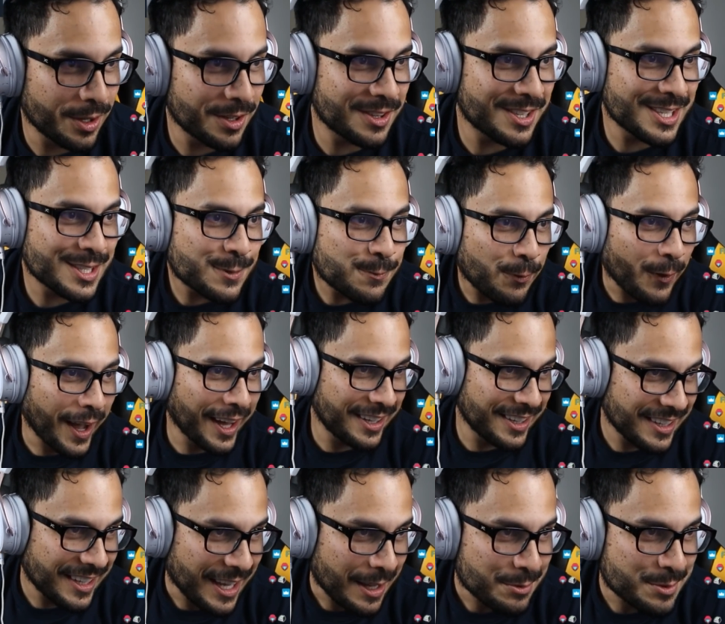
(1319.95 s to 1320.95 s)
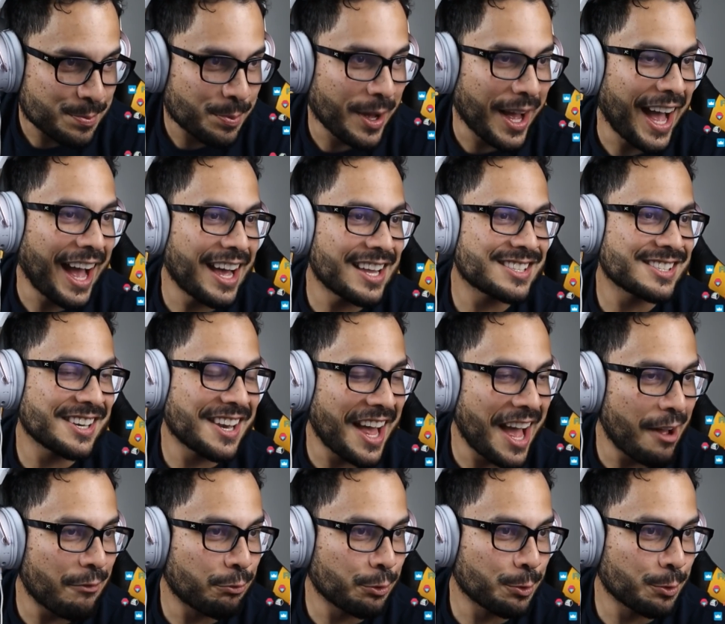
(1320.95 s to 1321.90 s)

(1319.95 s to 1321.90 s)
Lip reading: of these fighting games but hasn't ever